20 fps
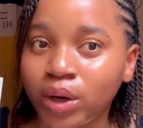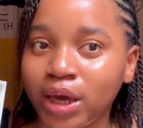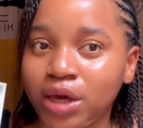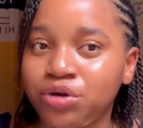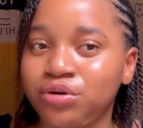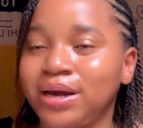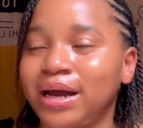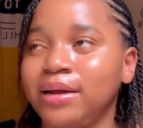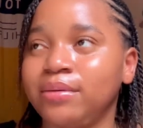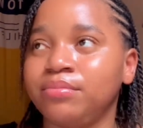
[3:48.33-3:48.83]
Okay,
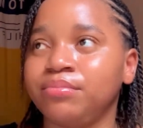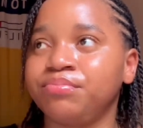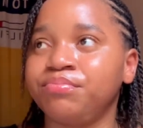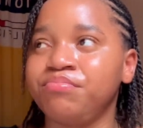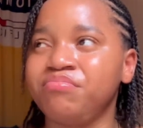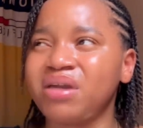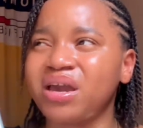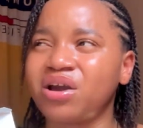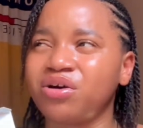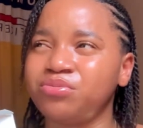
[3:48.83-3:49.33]
you can
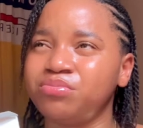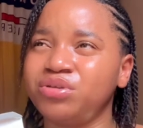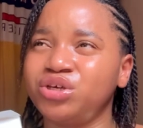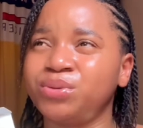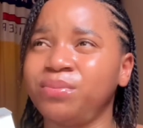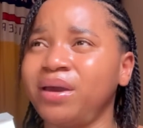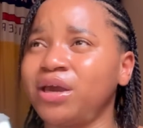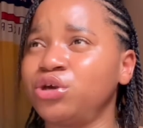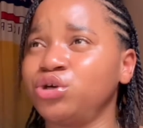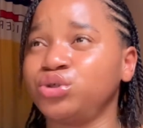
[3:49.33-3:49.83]
make
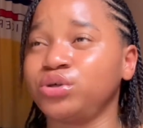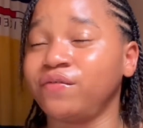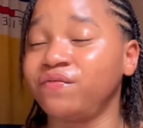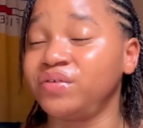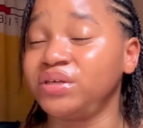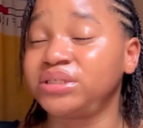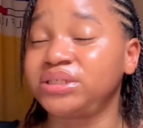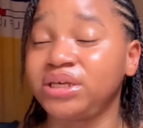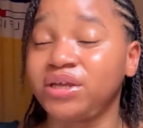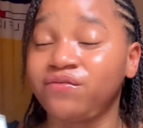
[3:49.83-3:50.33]
use
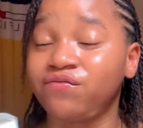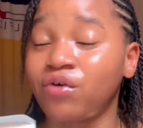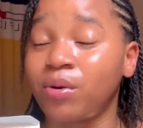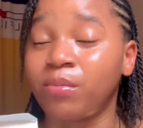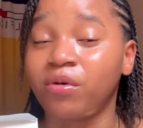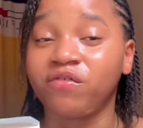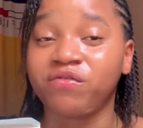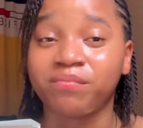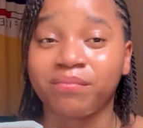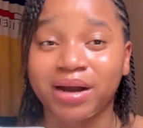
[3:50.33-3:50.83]
of it in
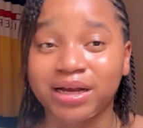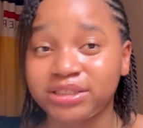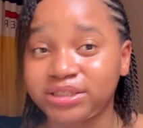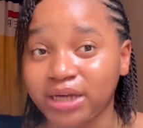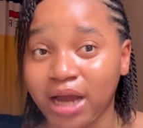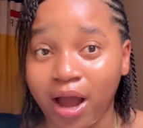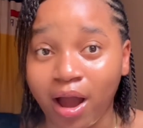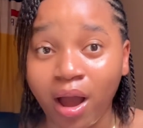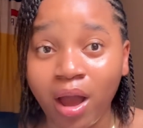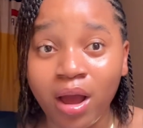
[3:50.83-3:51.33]
form of
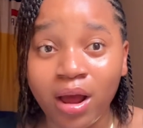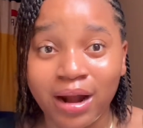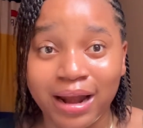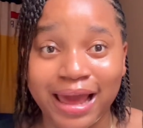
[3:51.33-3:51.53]
matcha,